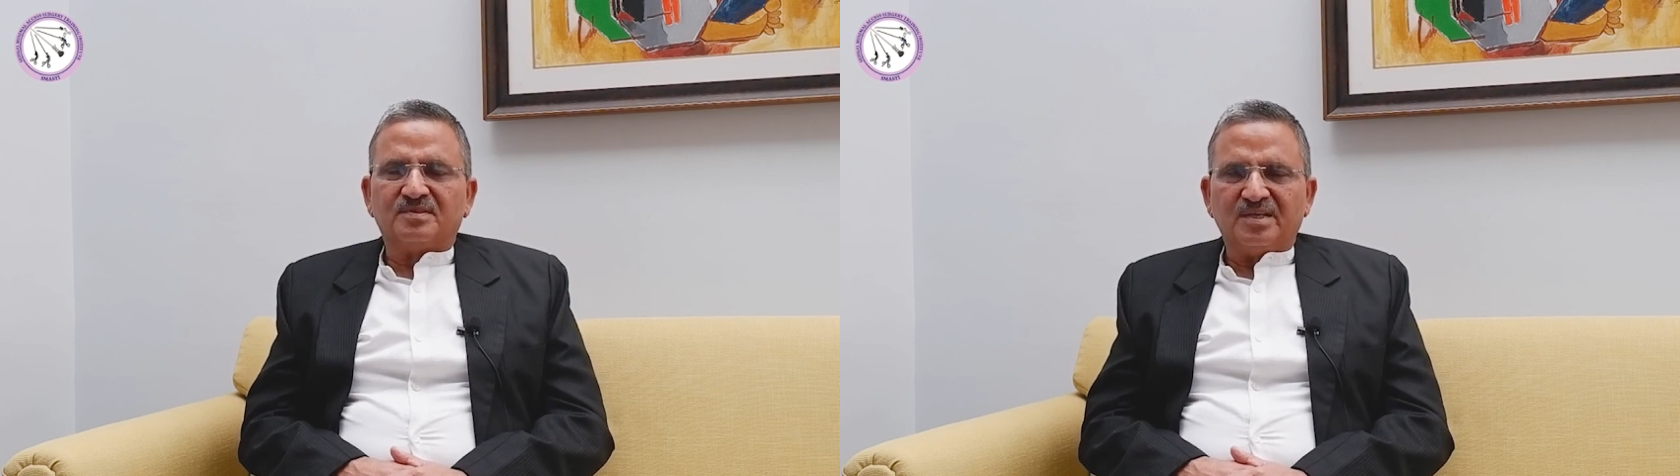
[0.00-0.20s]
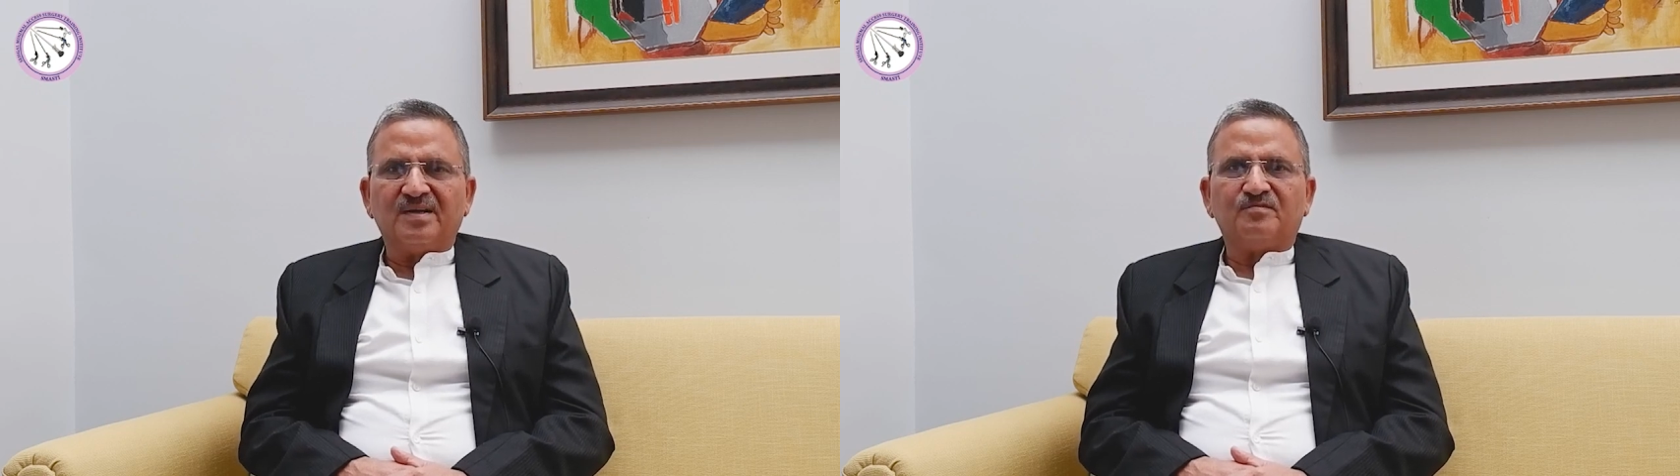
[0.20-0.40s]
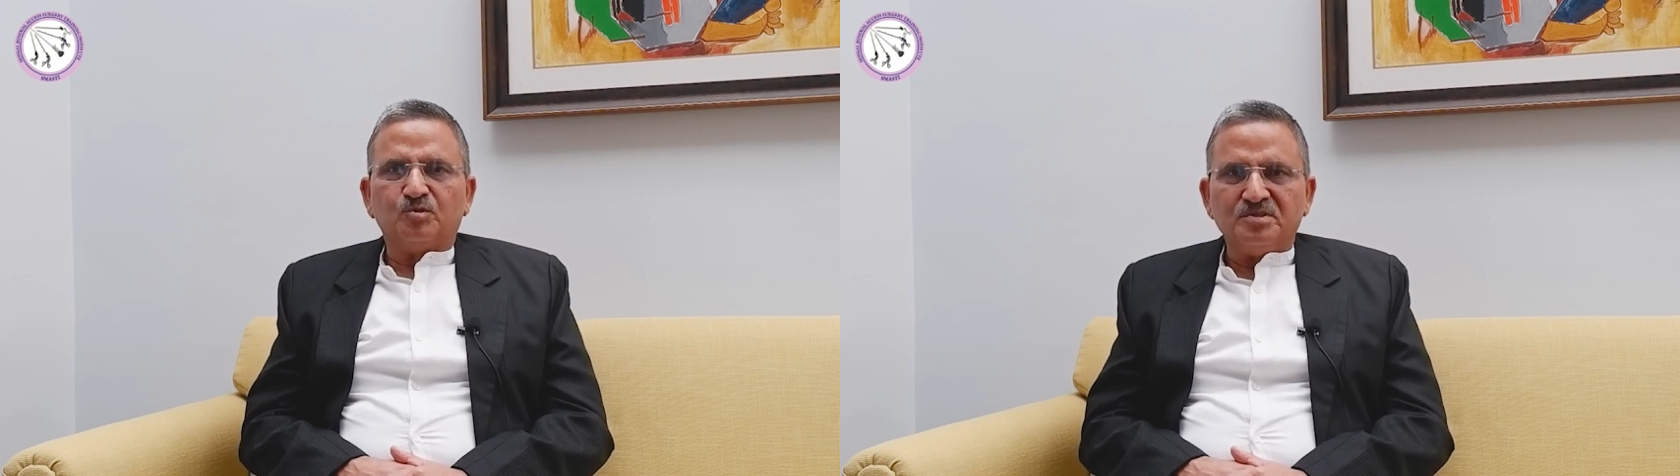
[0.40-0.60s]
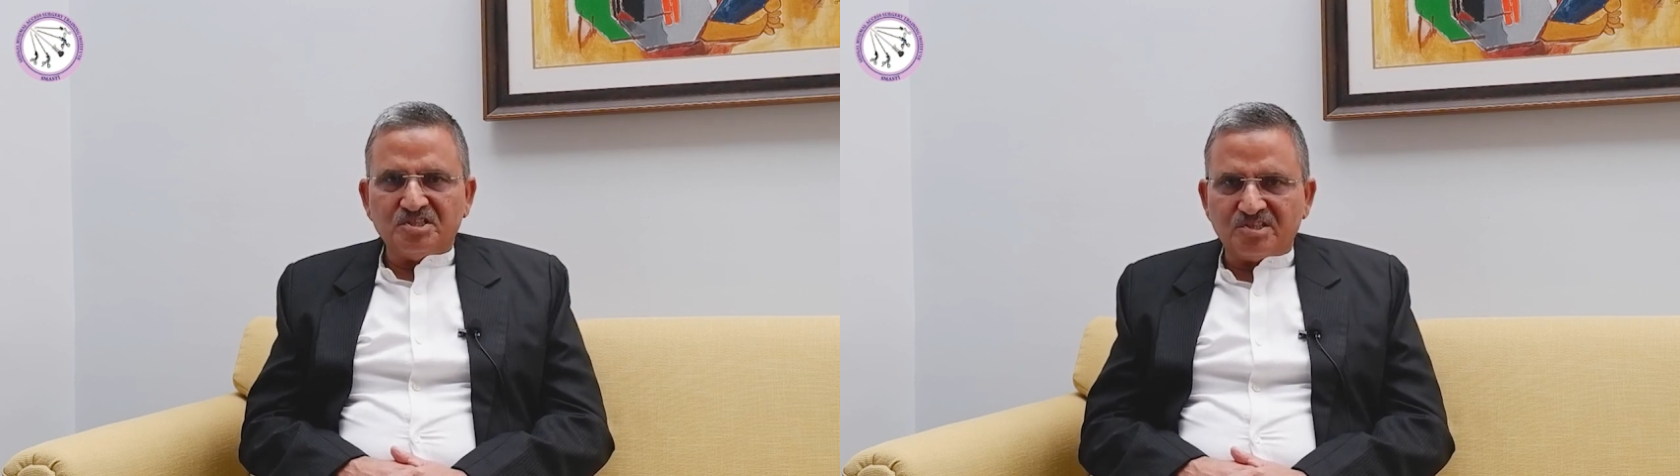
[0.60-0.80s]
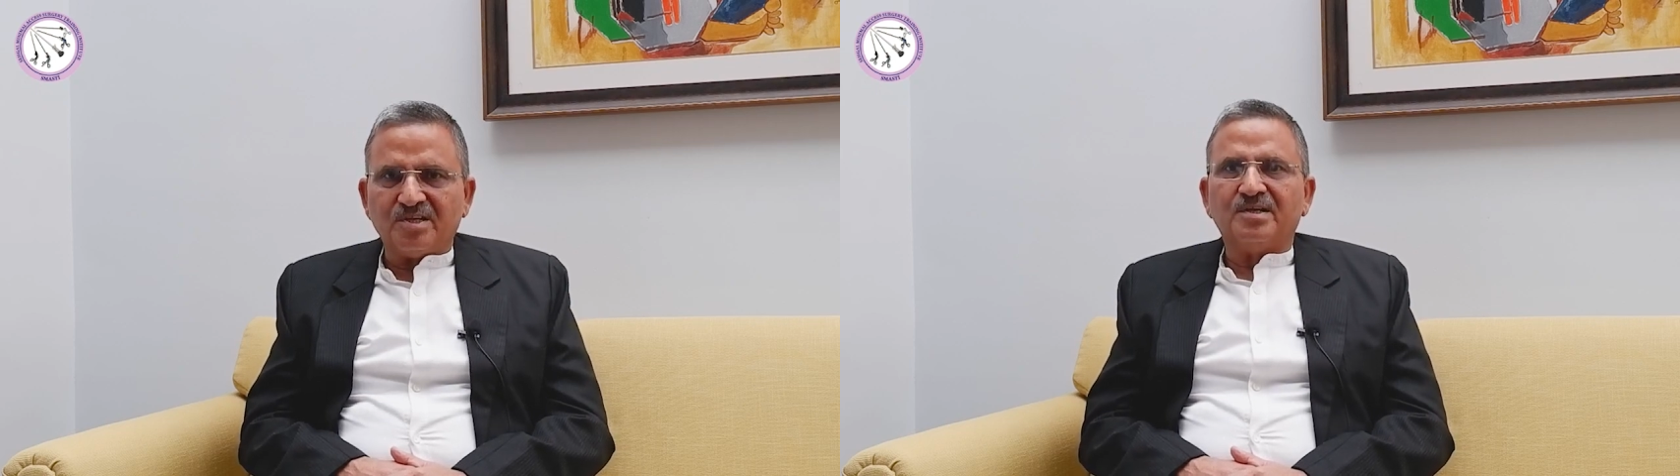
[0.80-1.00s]
They have to be
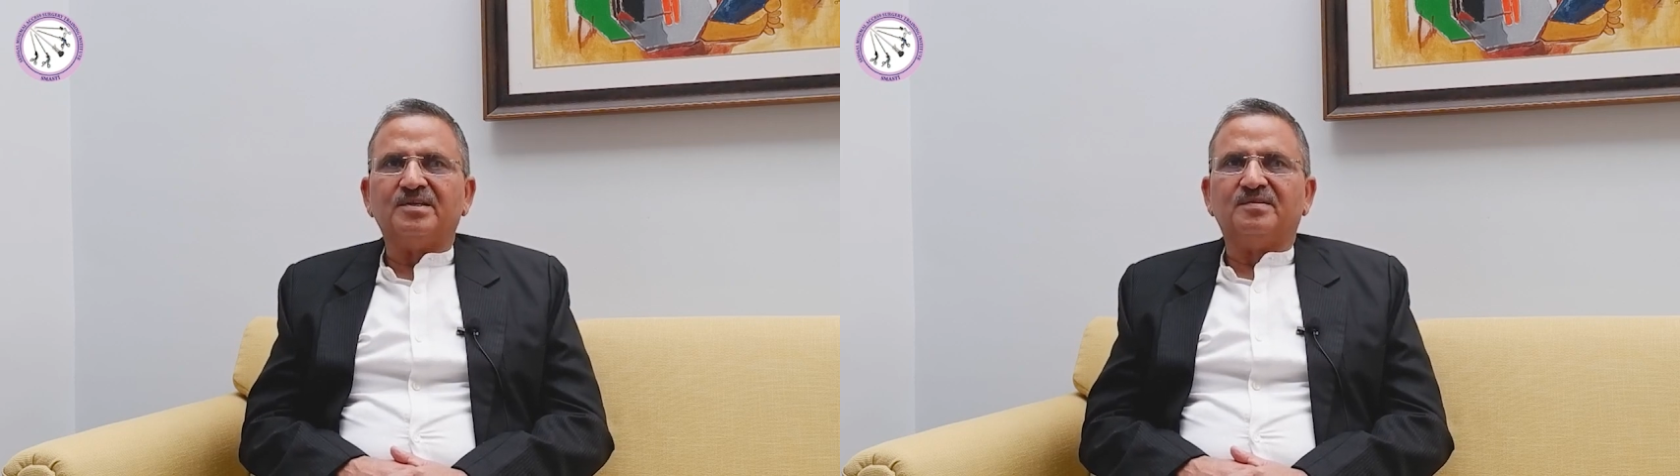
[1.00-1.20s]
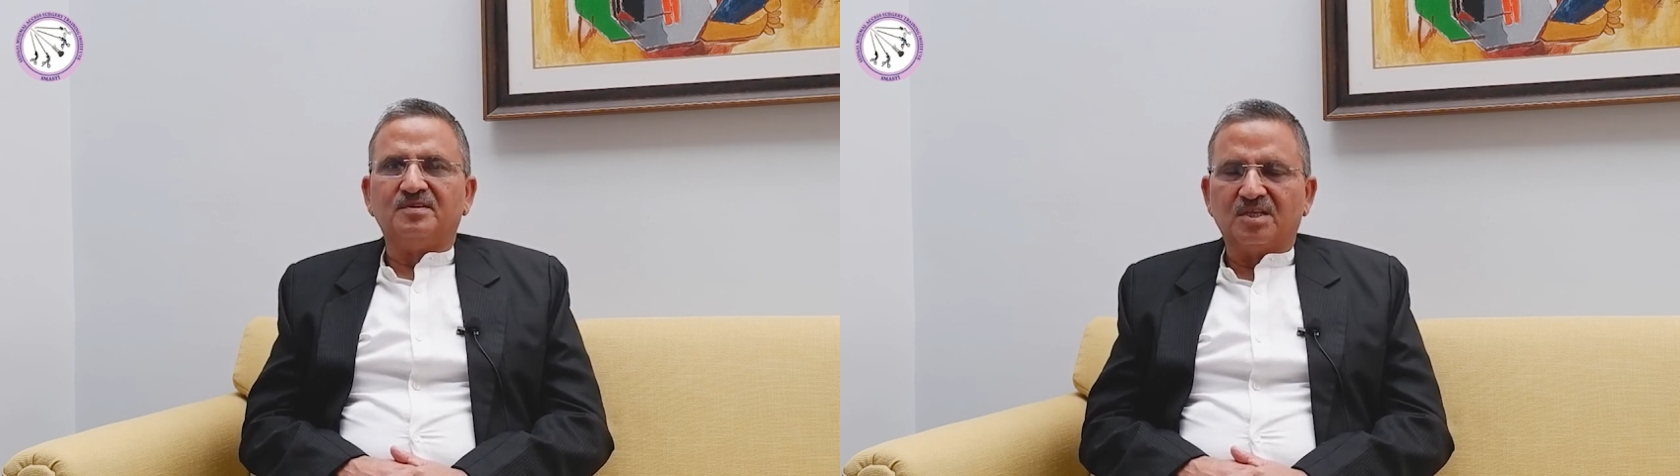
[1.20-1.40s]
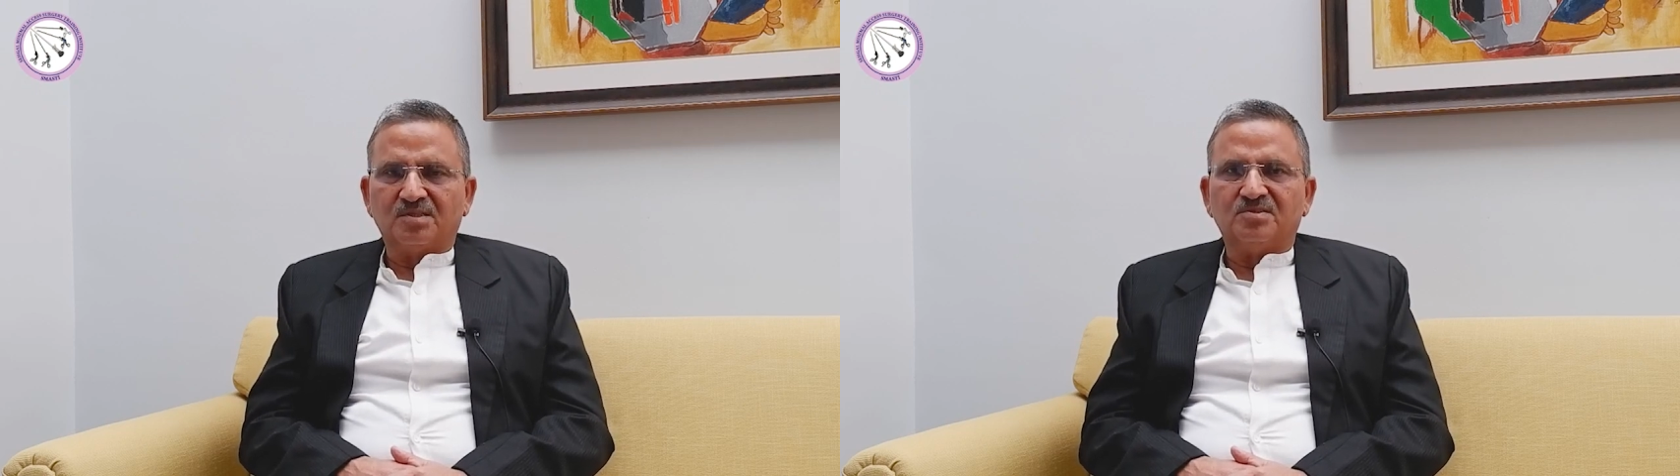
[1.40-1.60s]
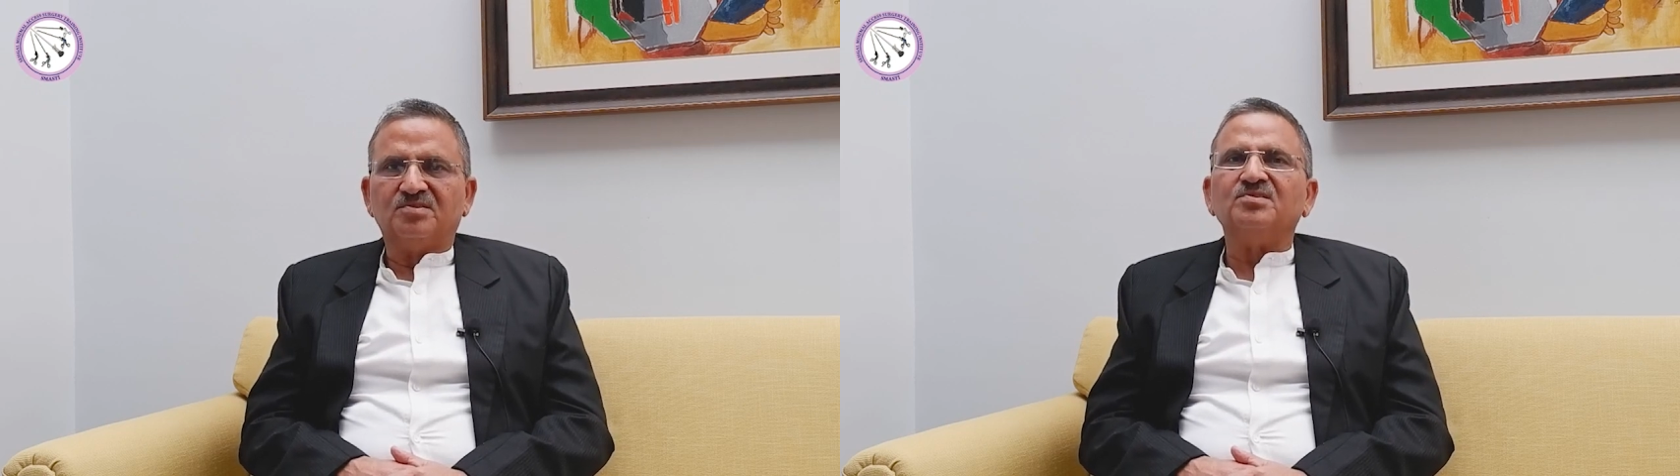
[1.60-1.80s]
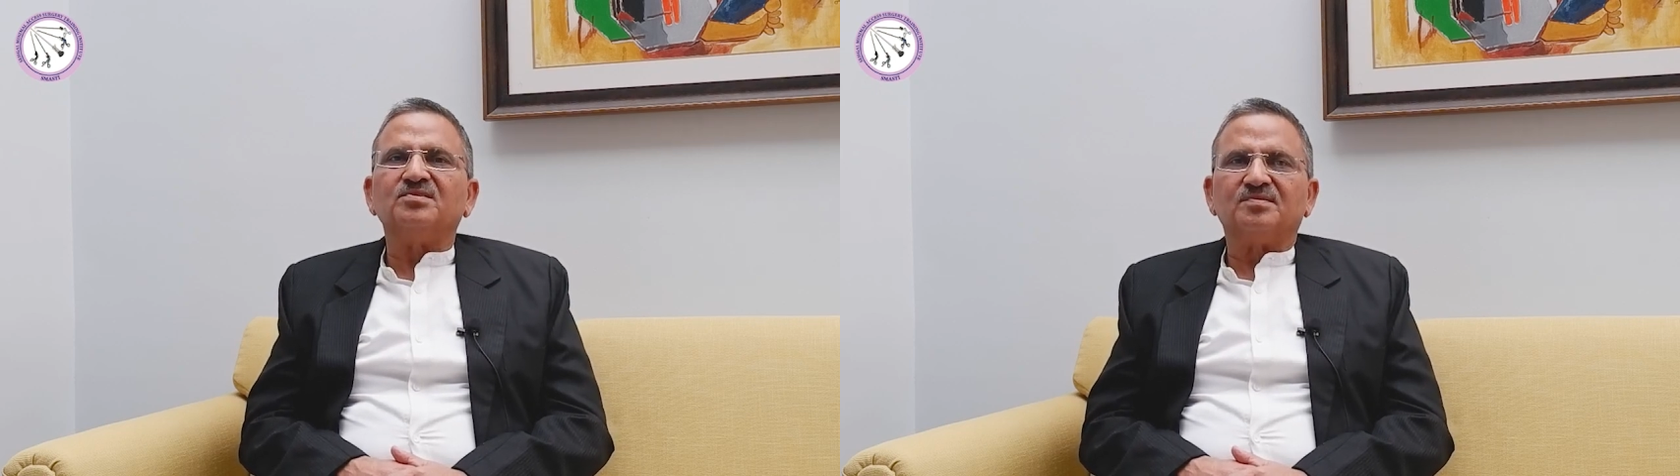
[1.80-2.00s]
shared with
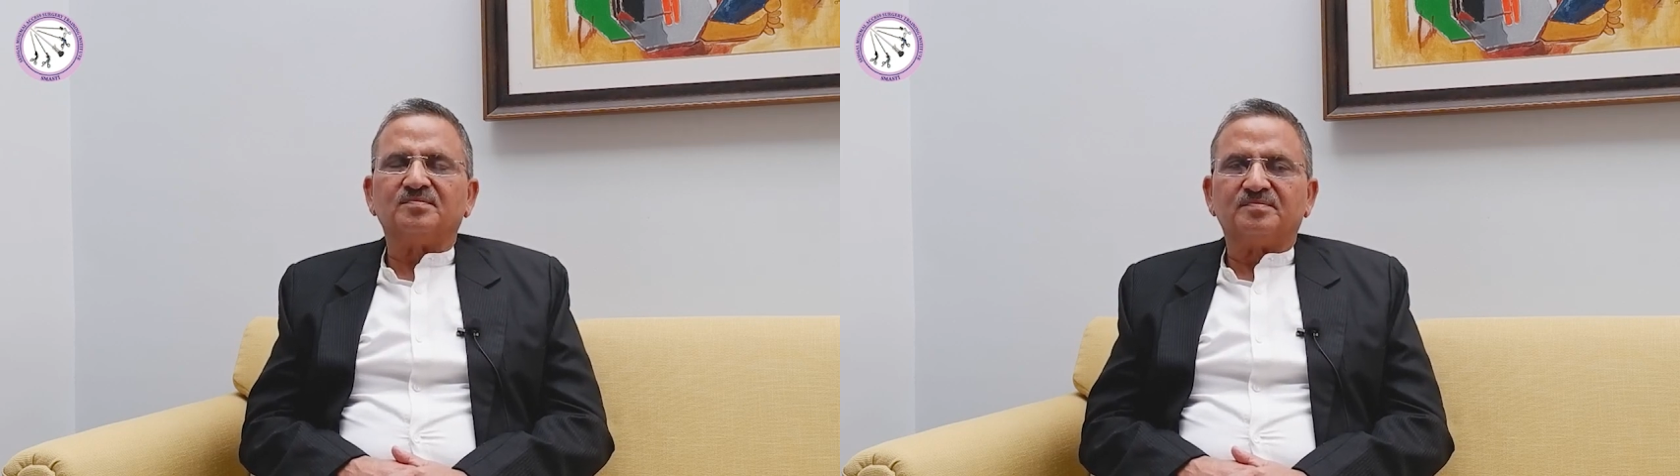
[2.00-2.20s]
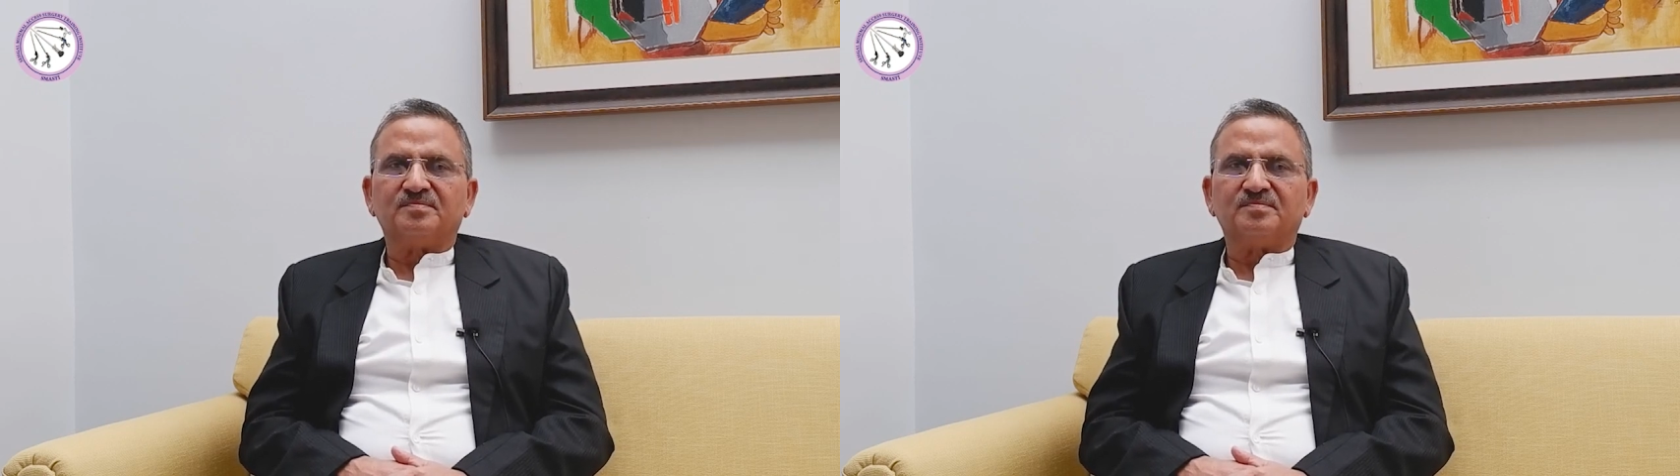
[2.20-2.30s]
others.